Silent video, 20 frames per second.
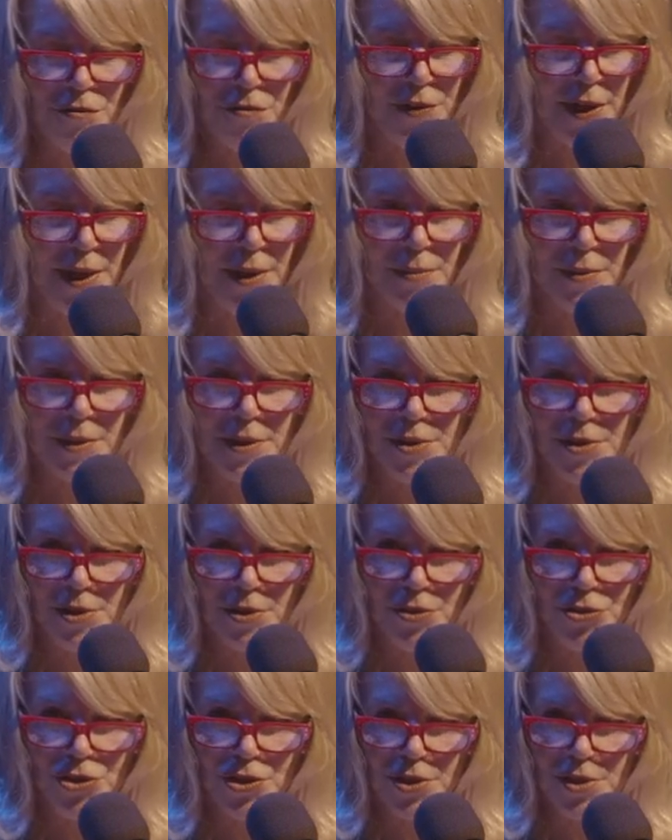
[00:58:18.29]
their families
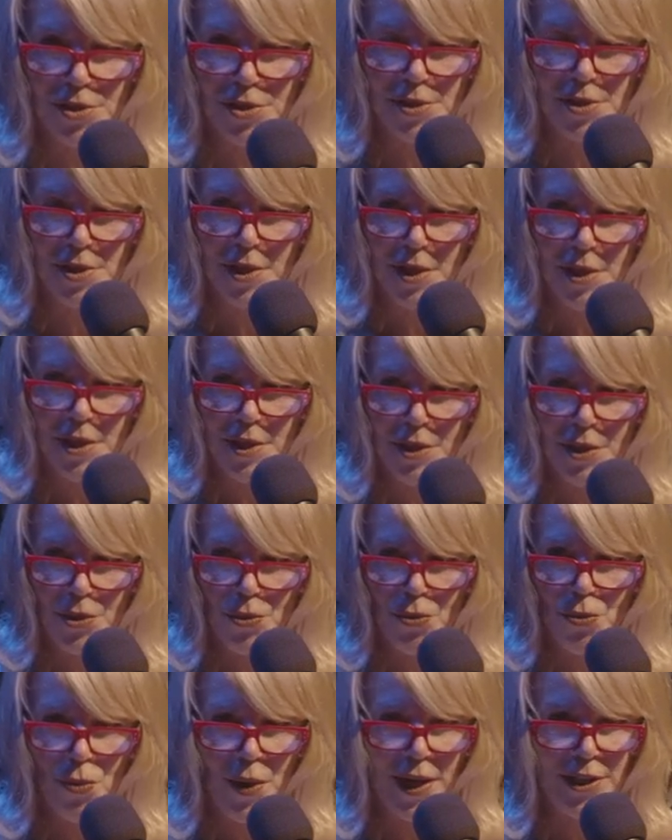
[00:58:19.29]
are just
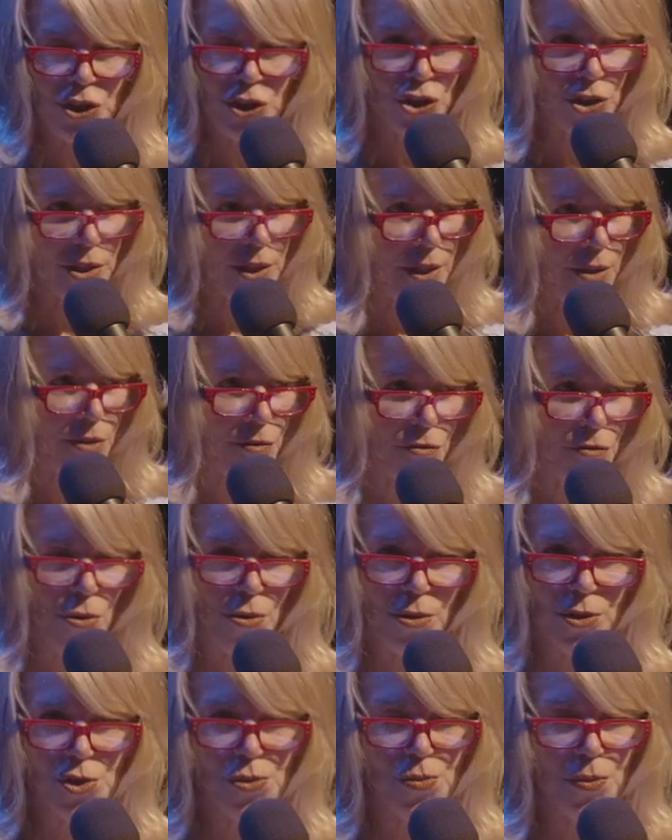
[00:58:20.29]
wrenching. And of
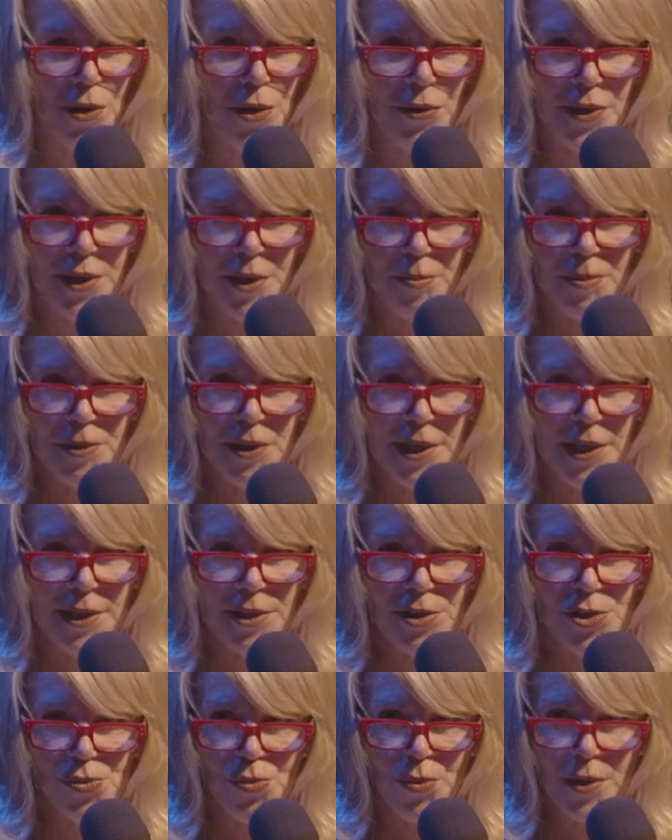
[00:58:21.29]
course, we're in a
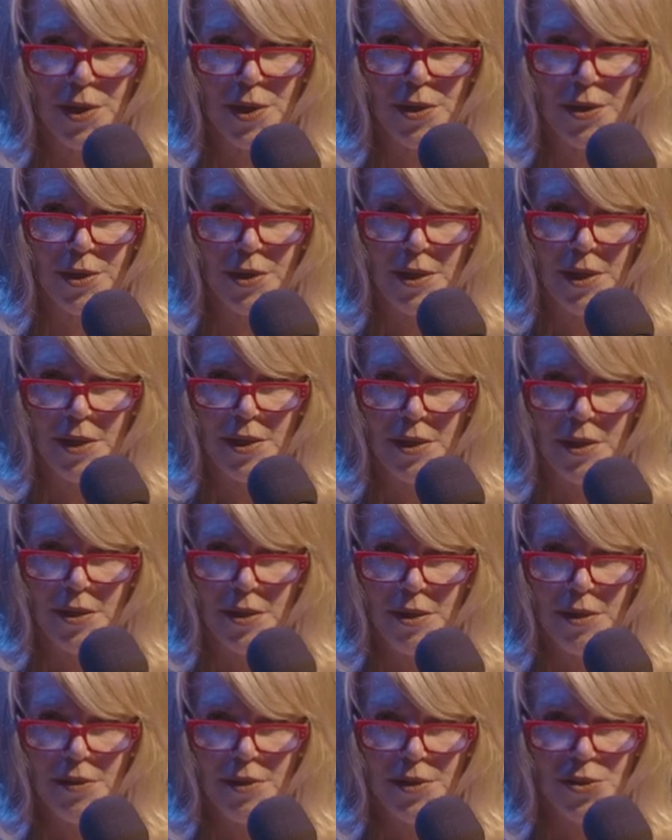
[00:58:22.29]
place where
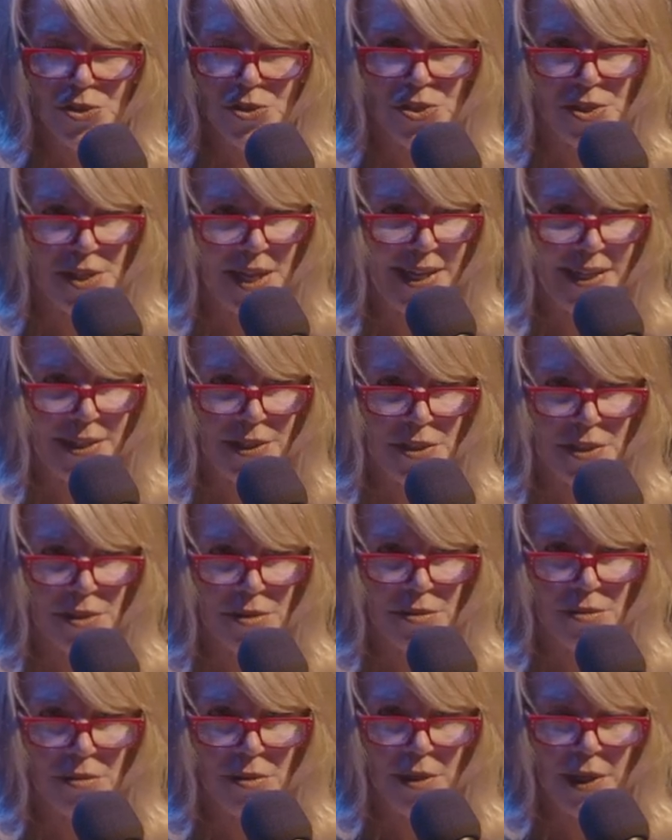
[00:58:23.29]
the
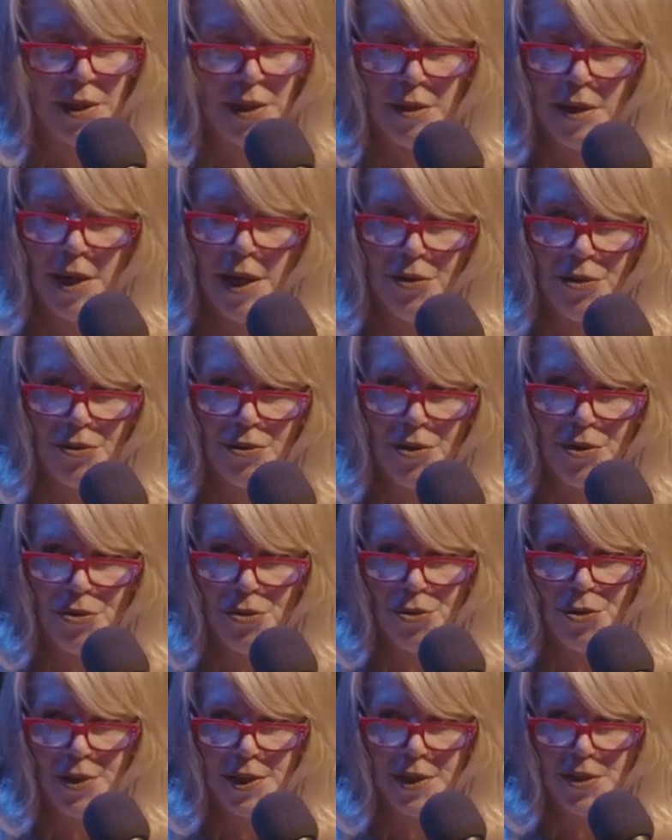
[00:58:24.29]
state and other
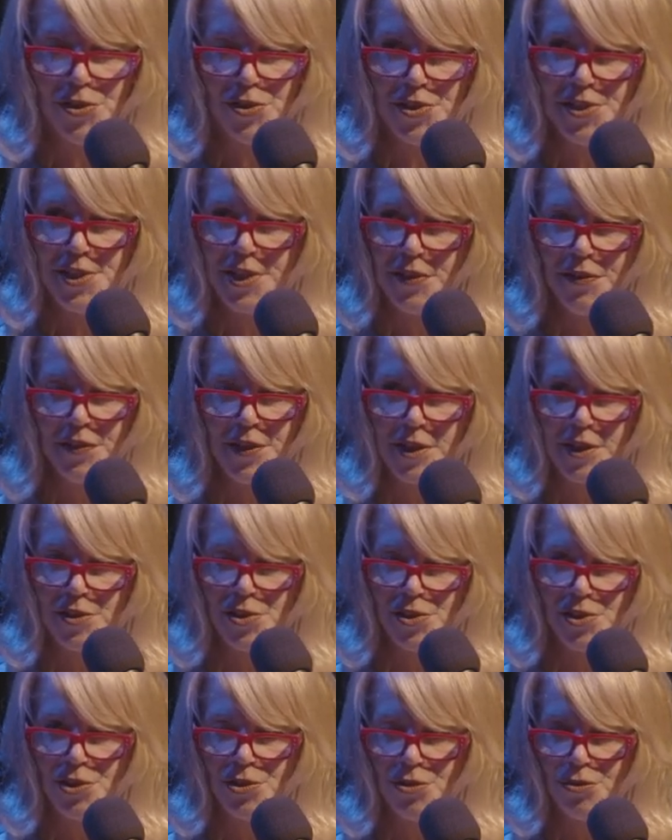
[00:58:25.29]
authorities did
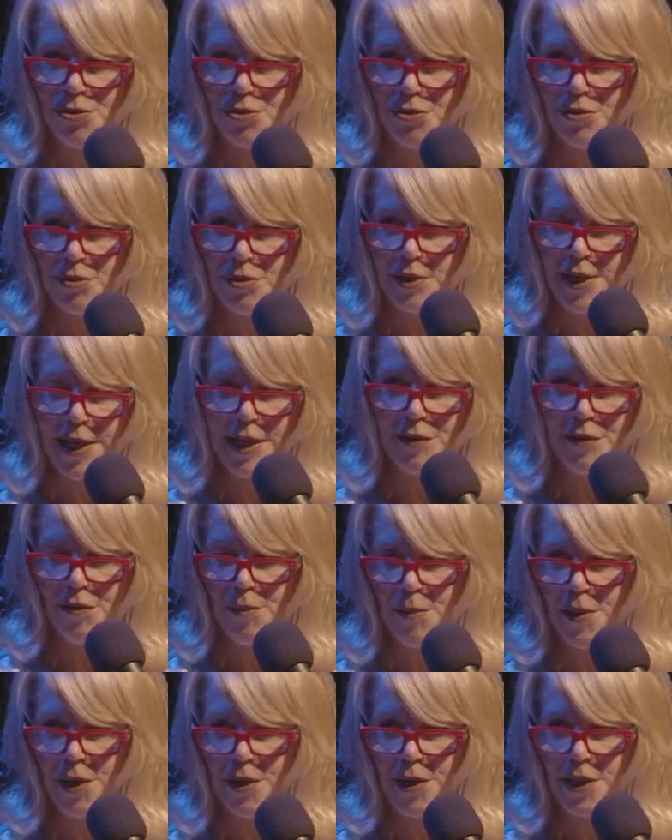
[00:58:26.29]
this to
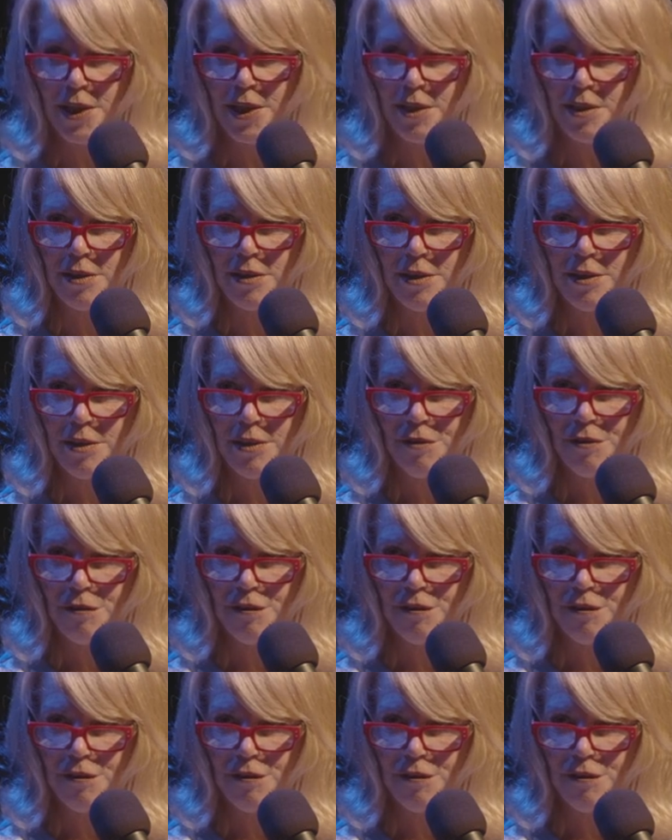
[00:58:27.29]
Native American